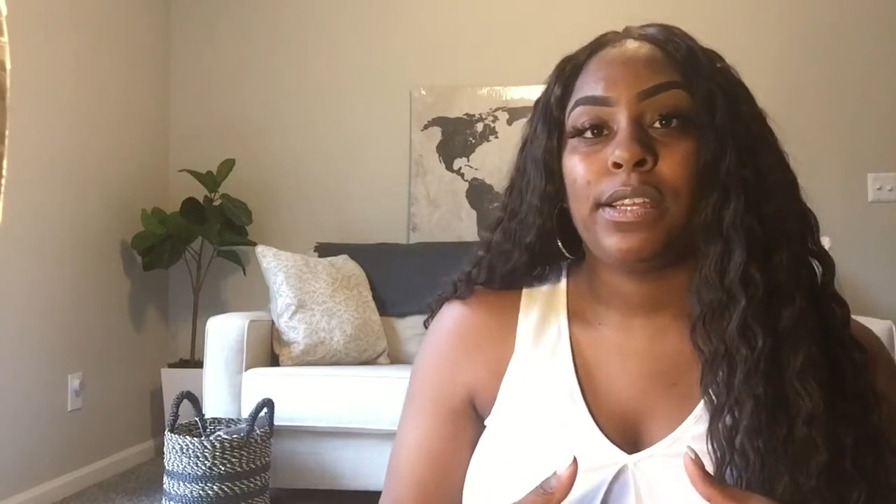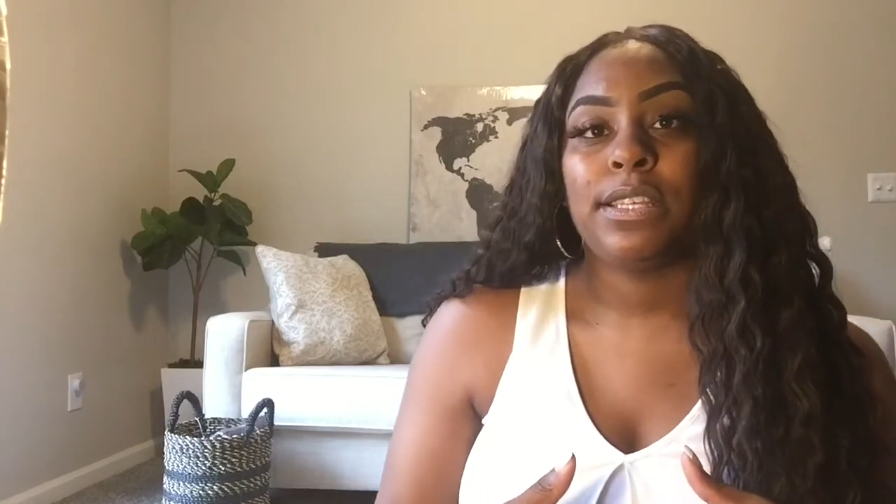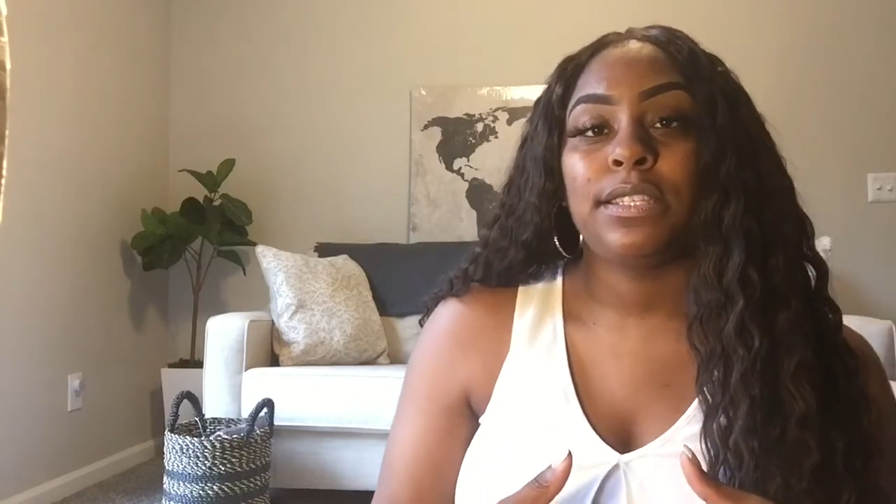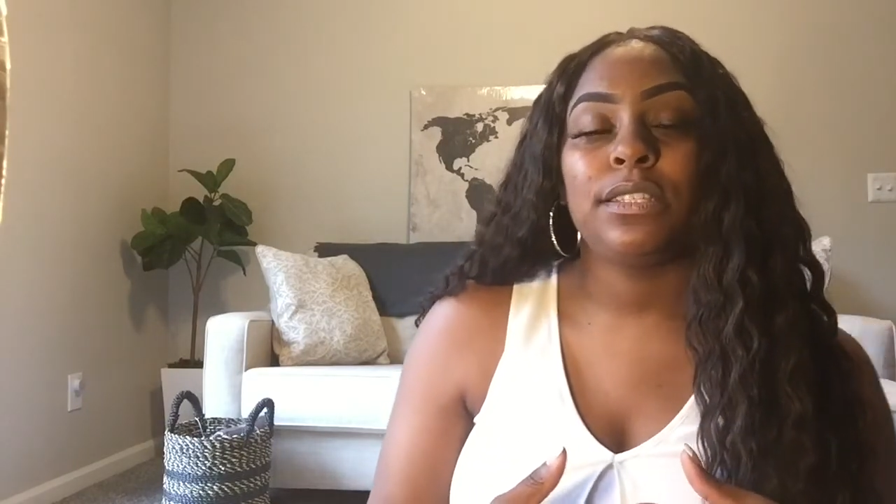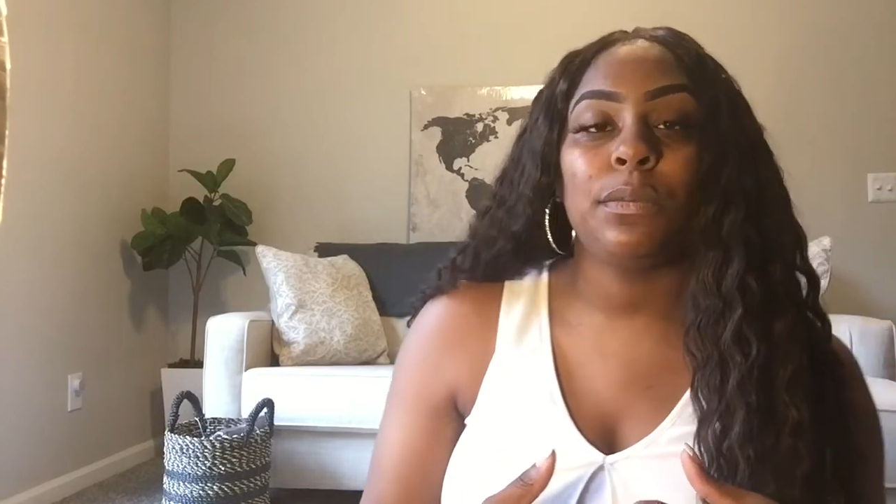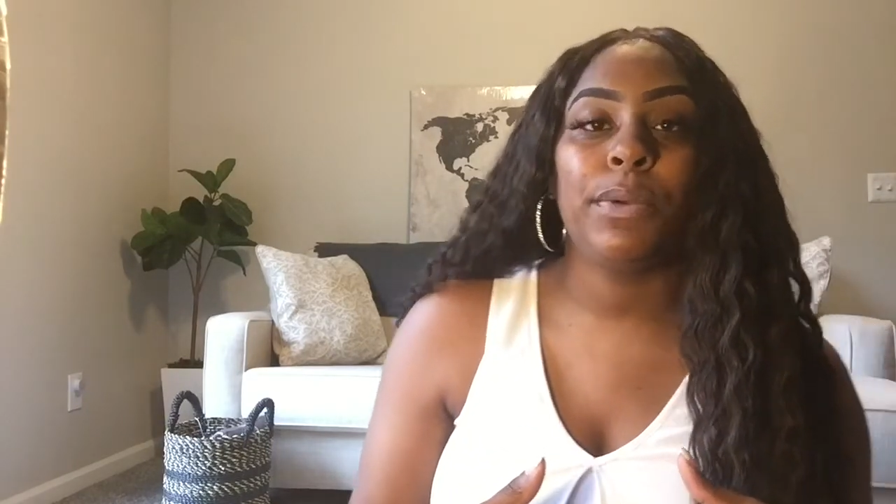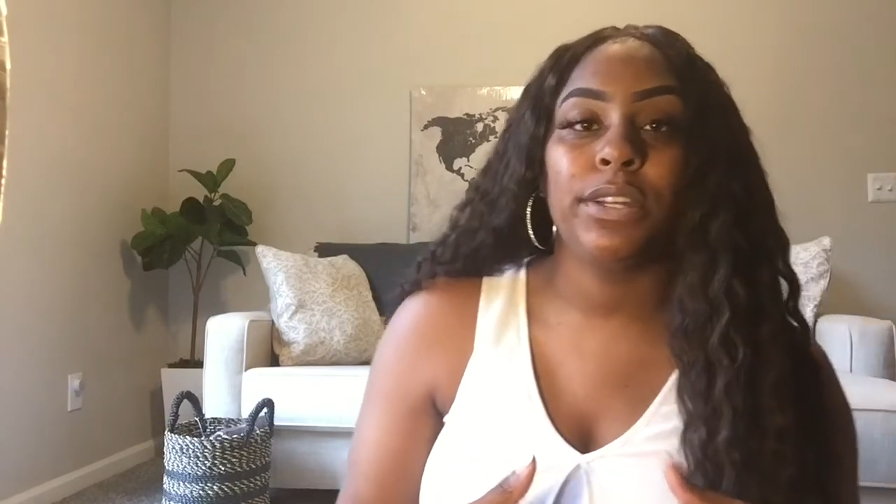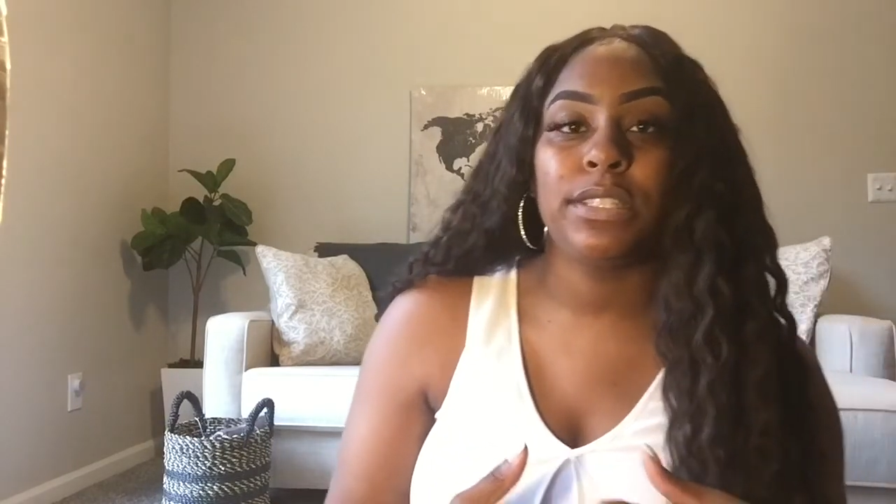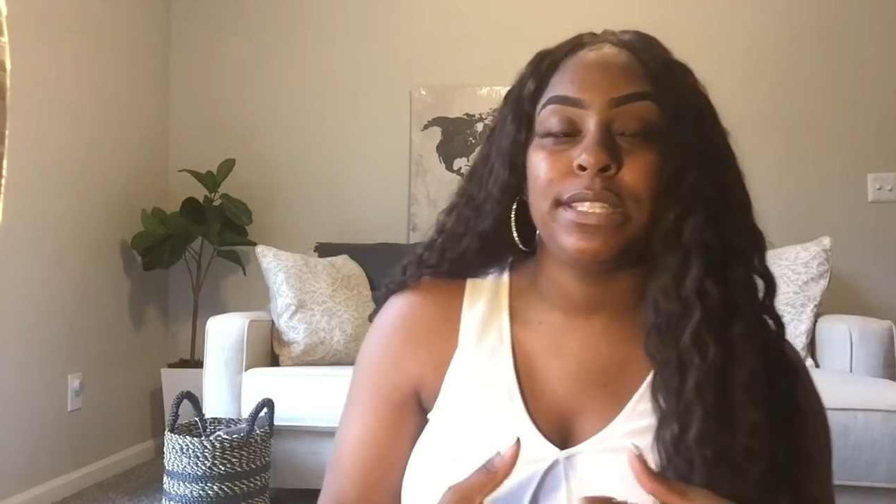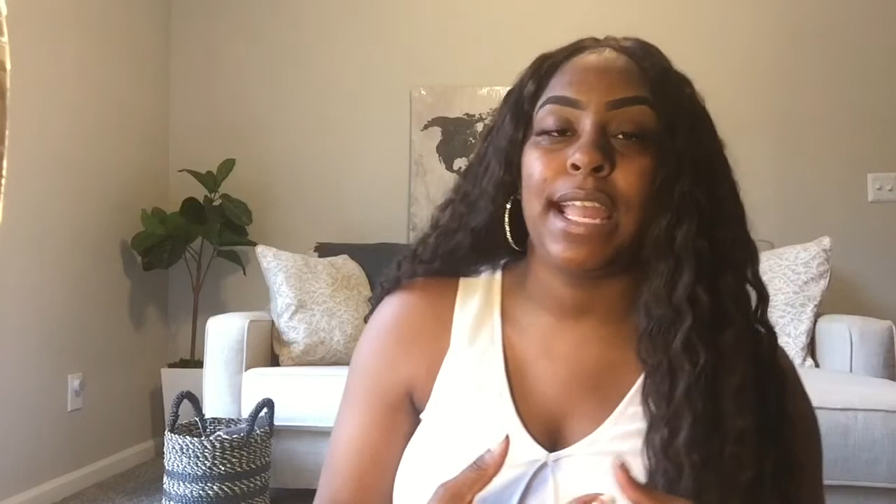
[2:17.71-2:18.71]
This is the
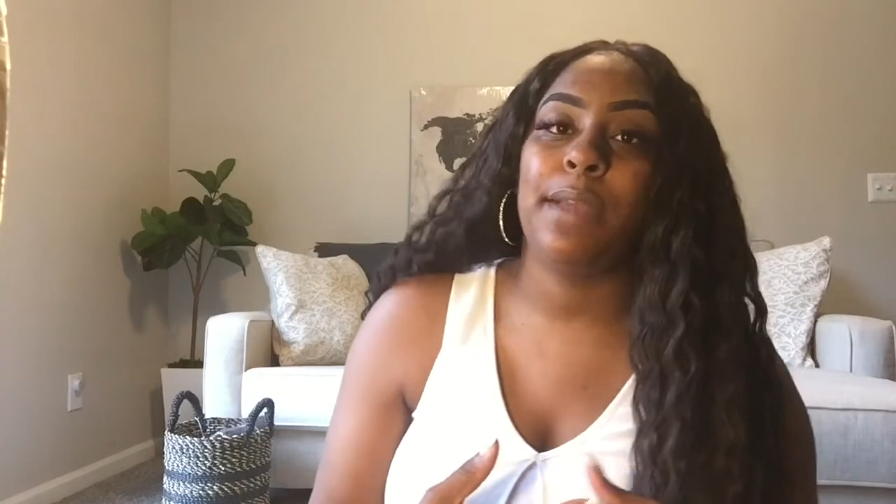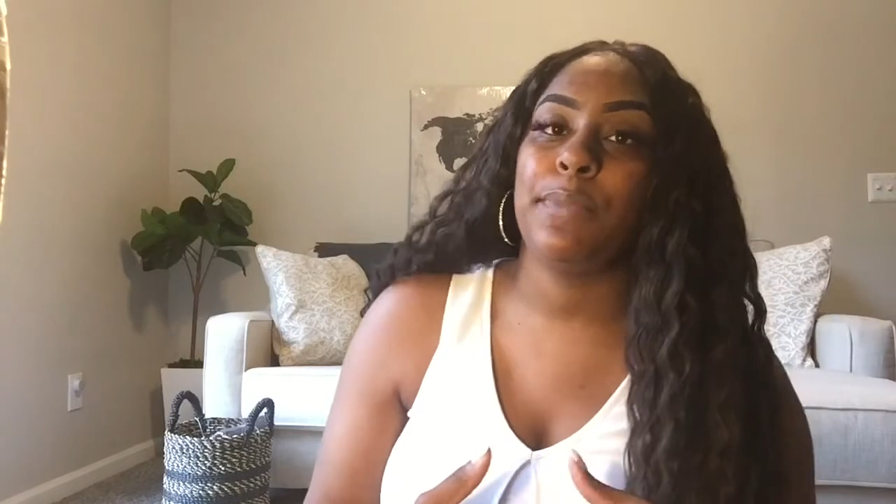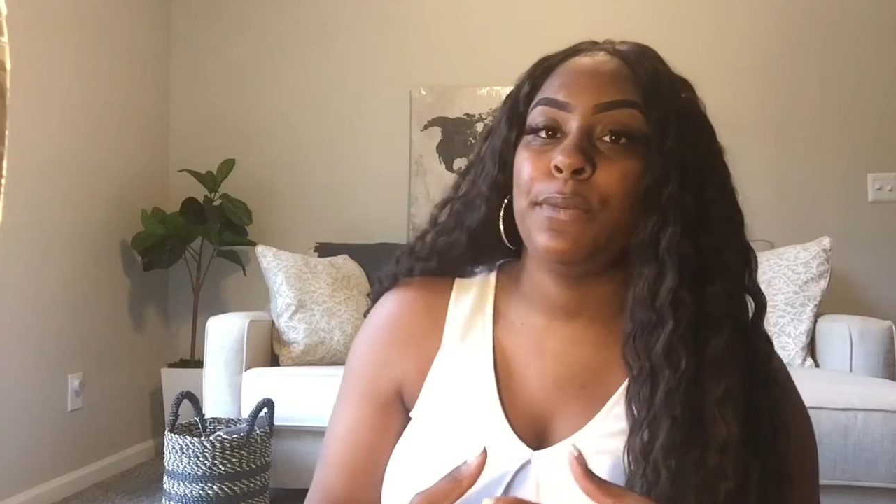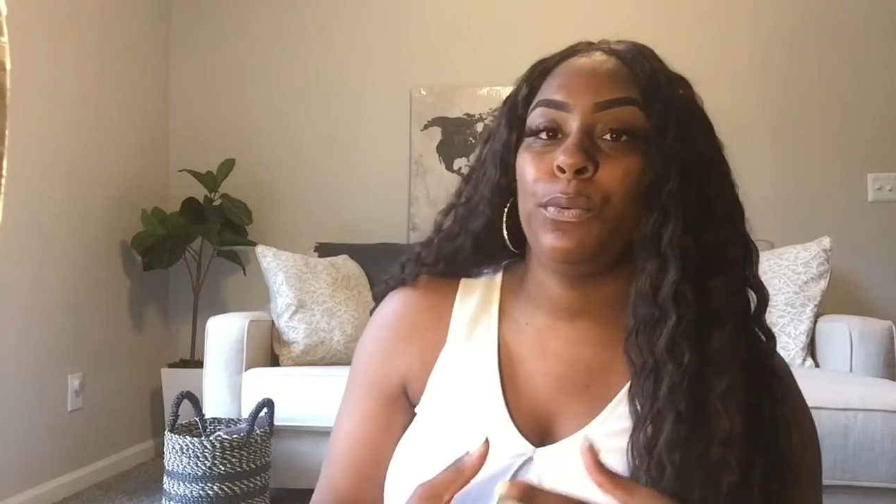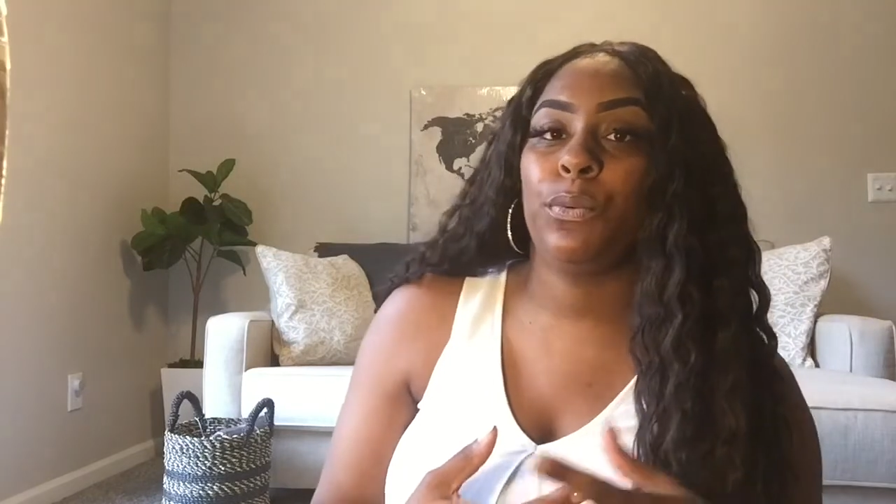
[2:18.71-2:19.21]
person that people